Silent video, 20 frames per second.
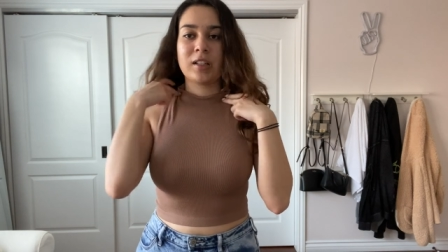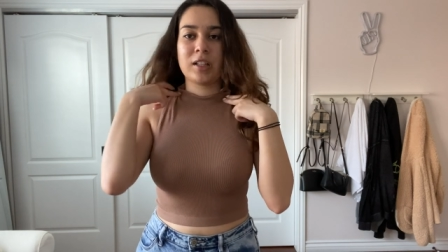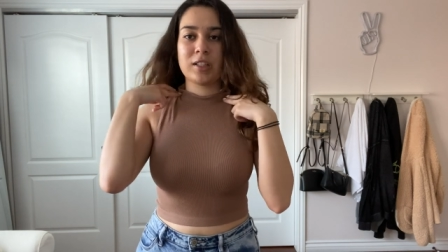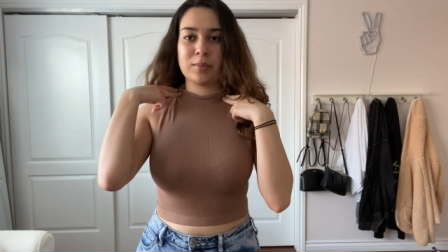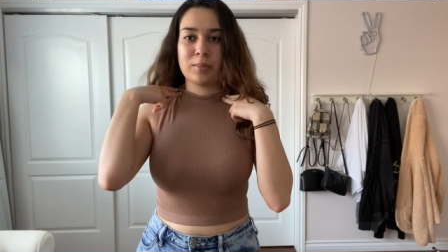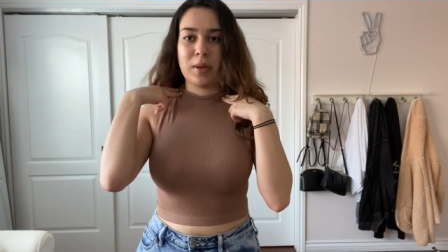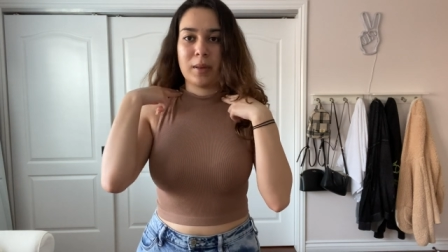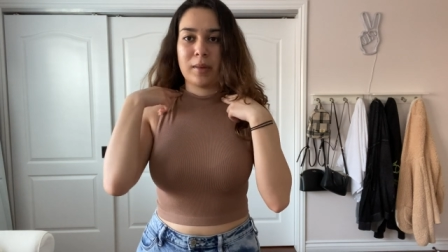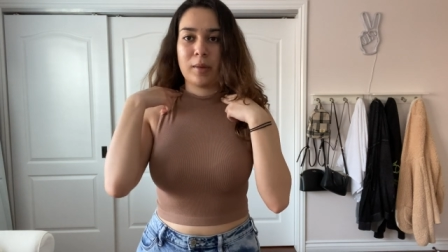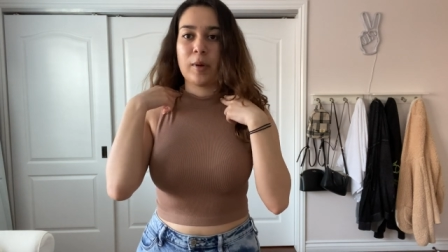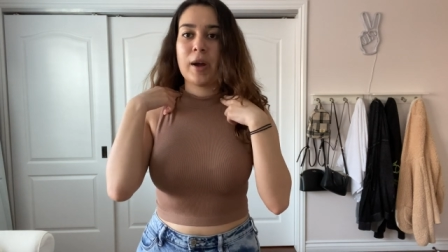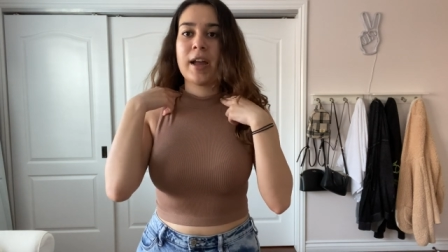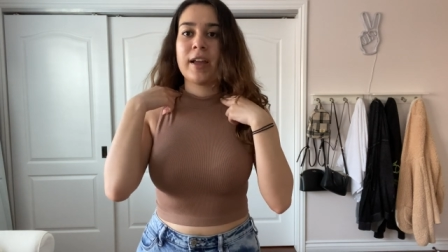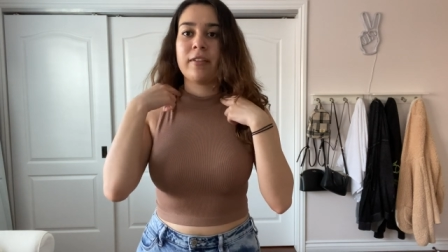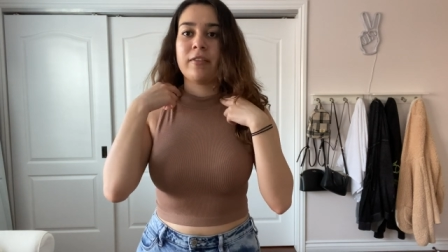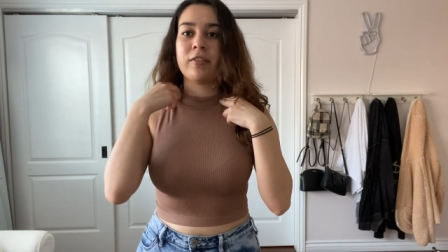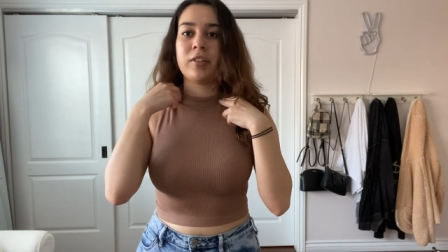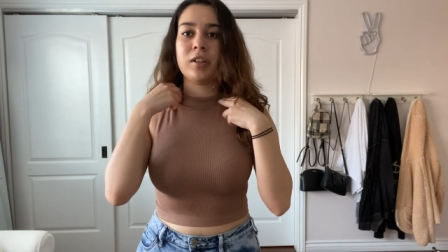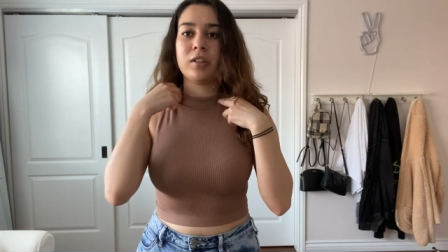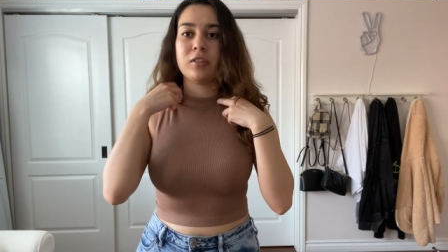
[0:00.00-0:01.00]
That's probably why I
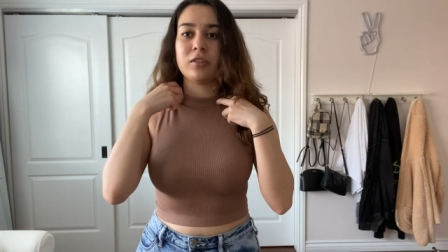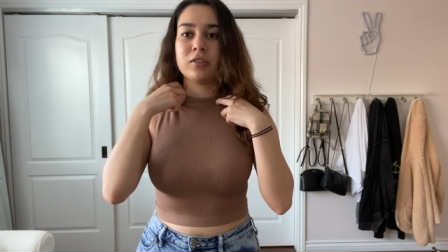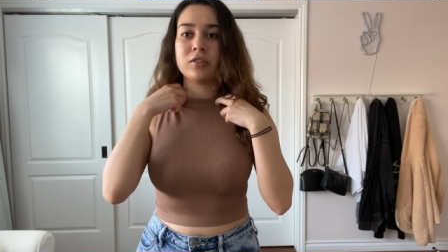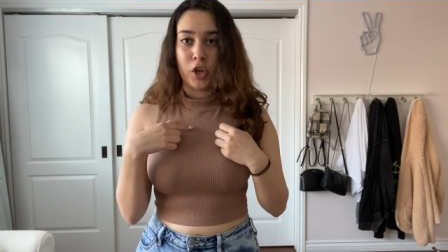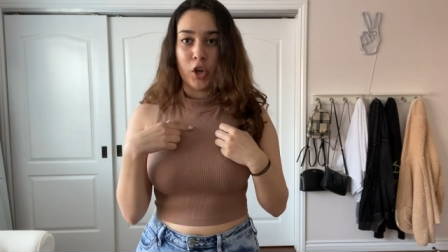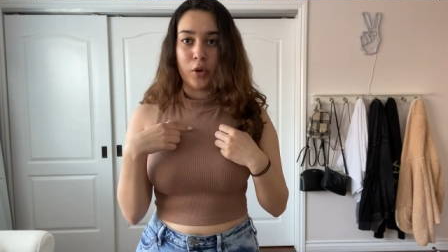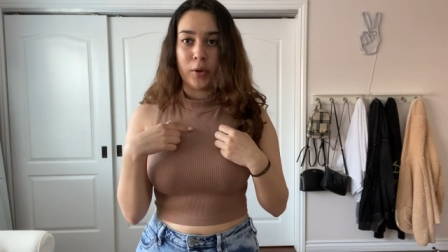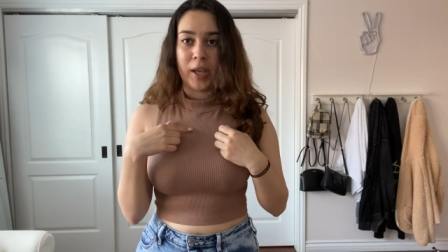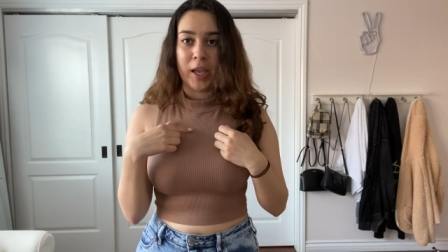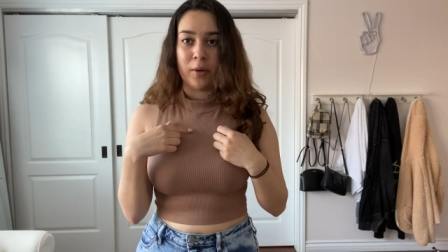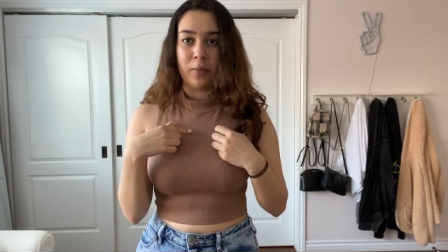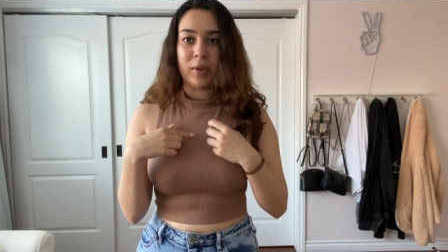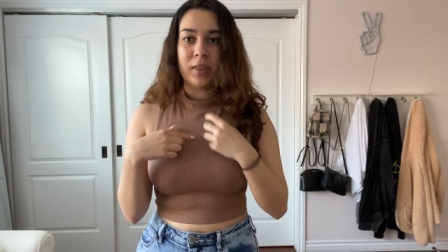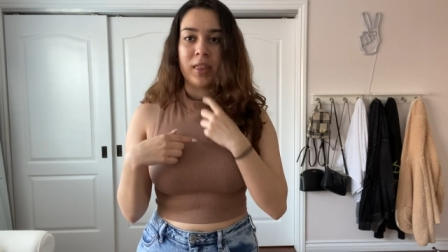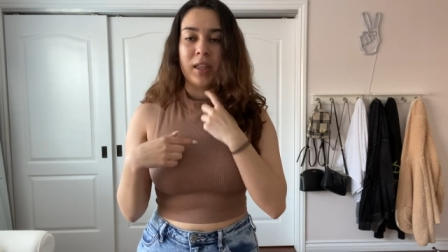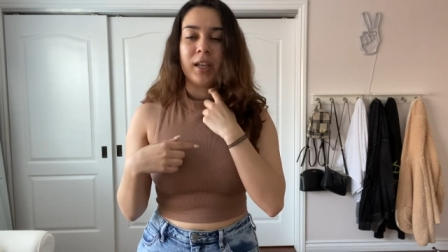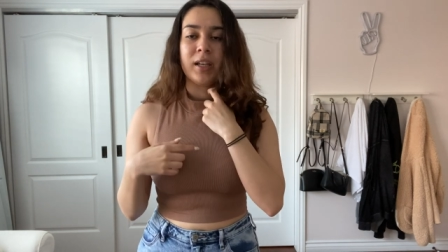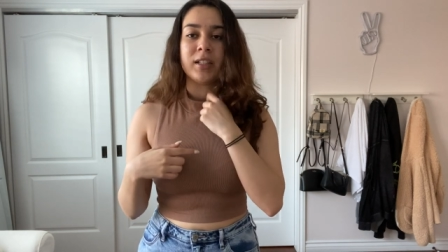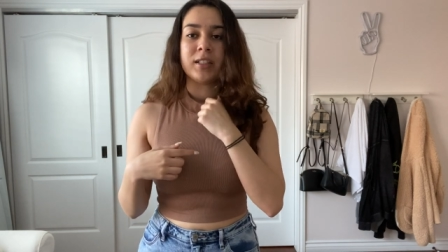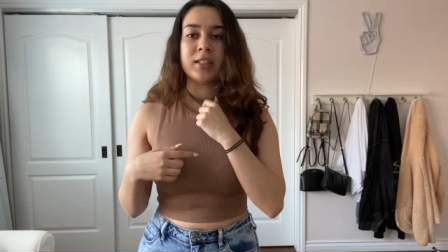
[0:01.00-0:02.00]
feel okay with
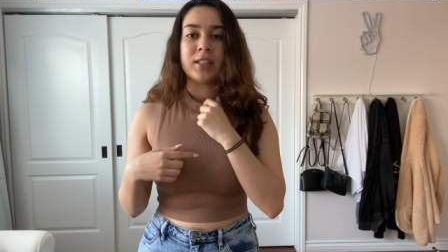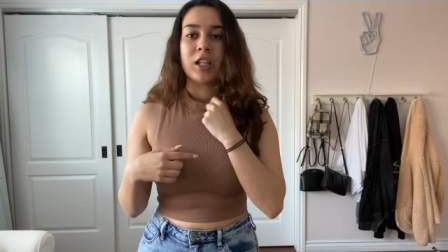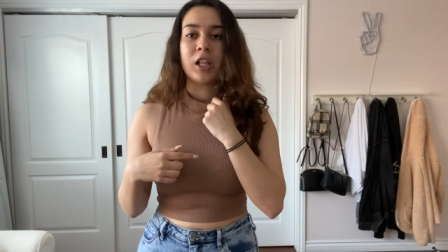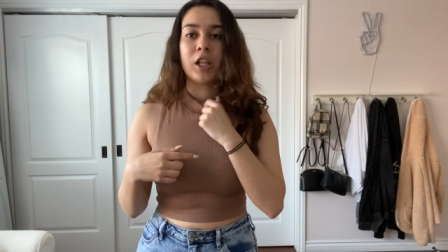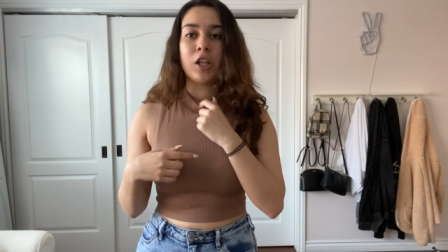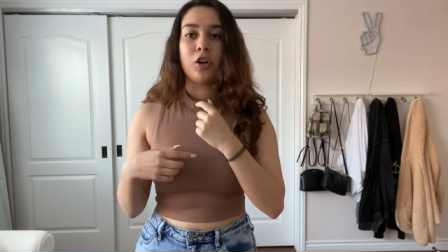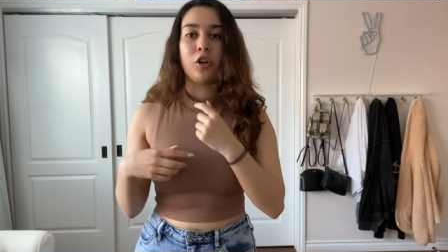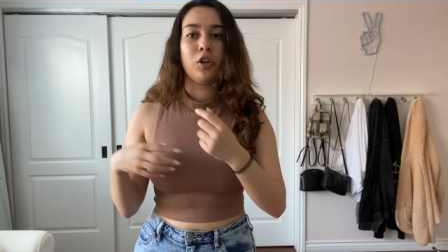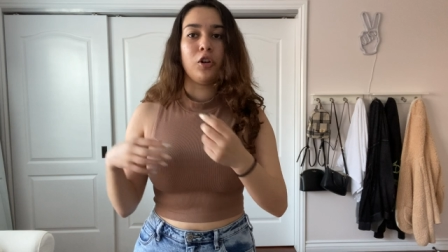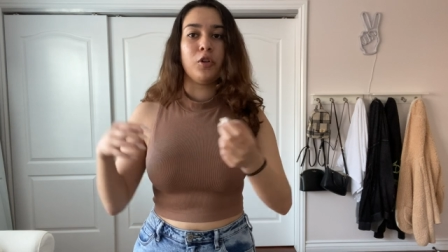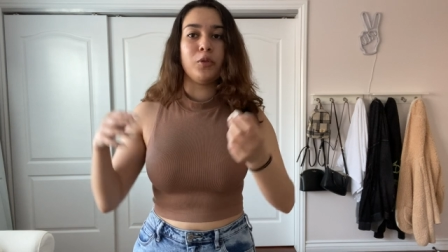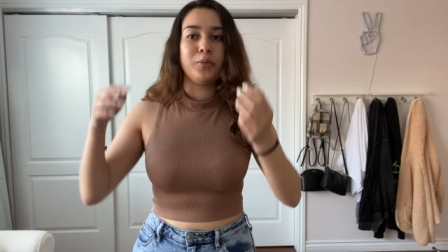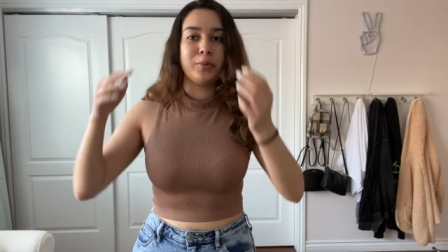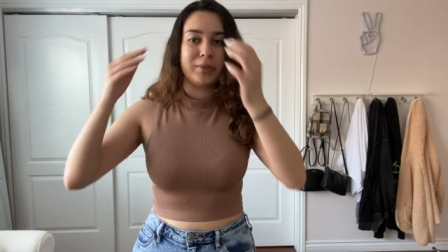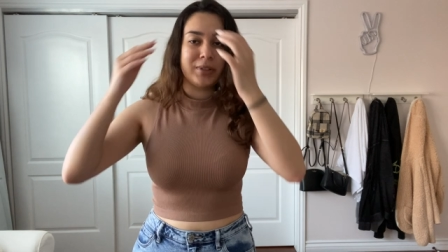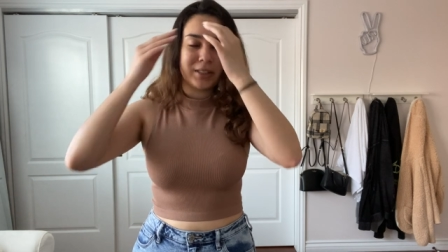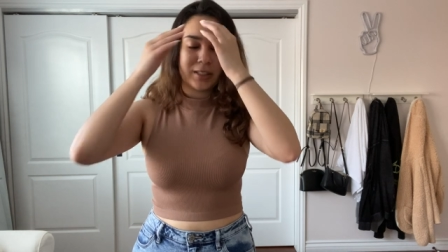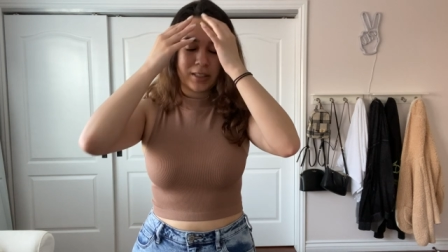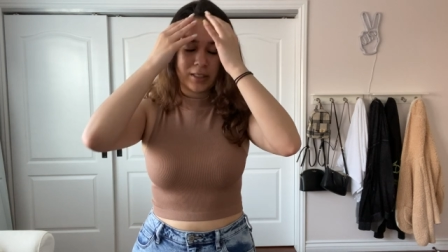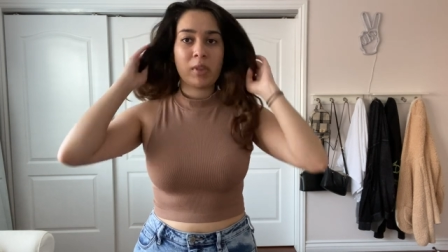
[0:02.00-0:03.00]
it. It's a little
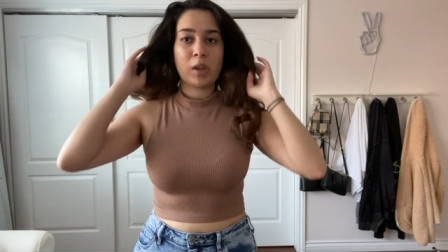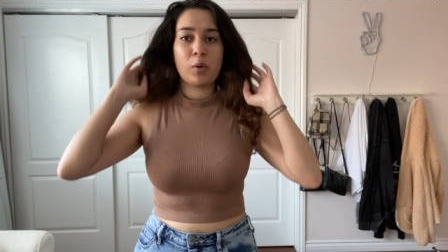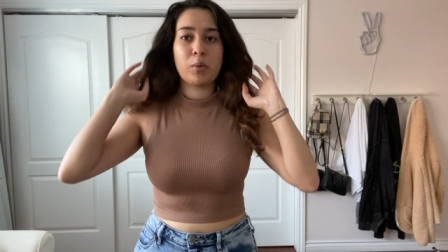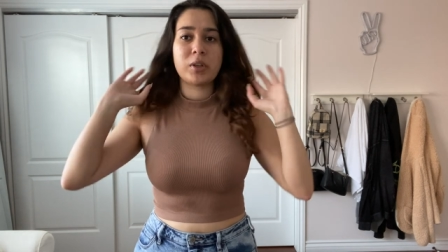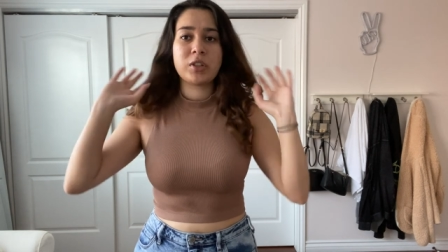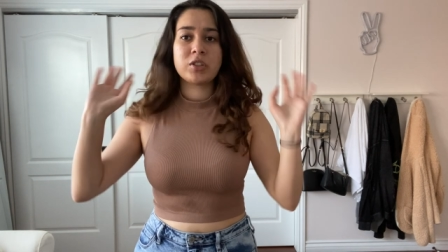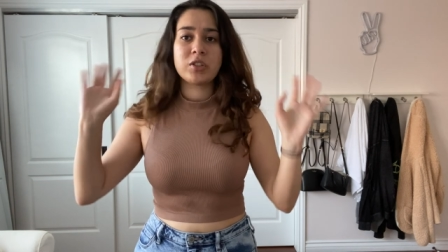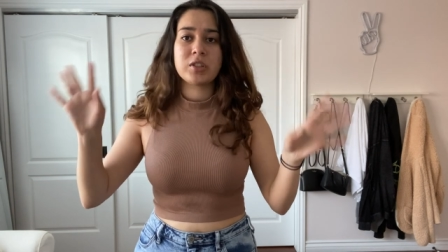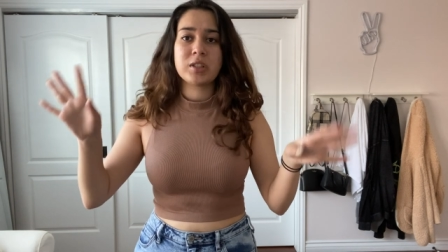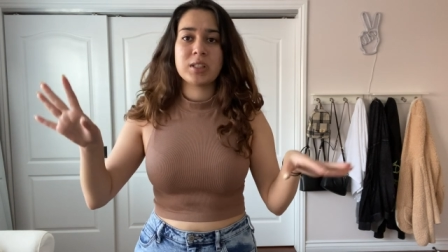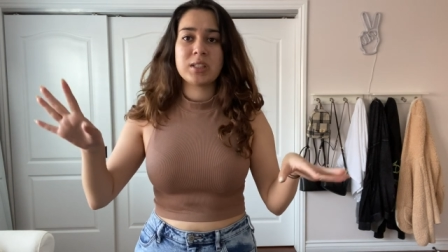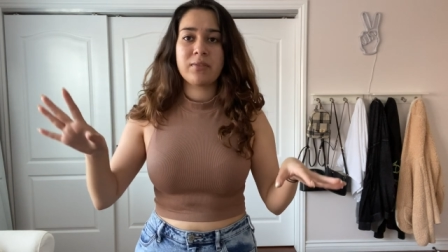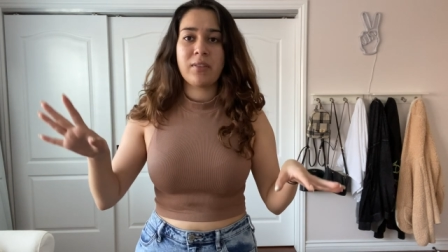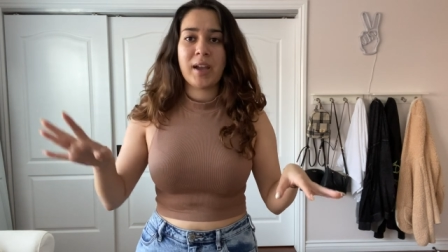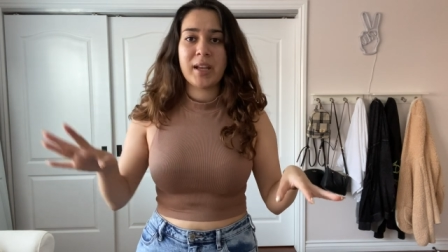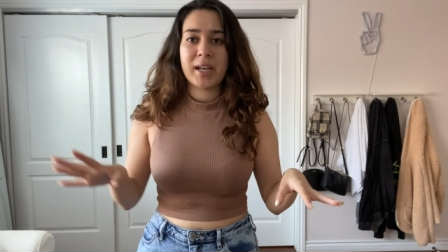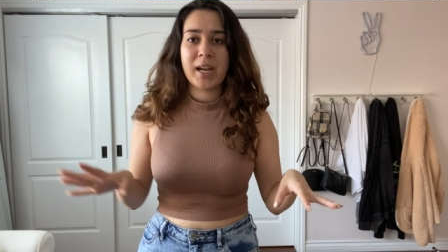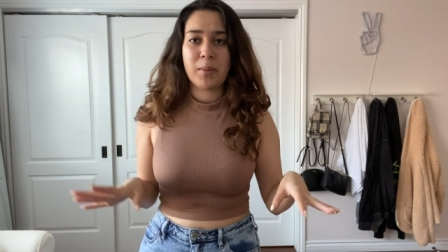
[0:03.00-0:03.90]
loose, which is fine.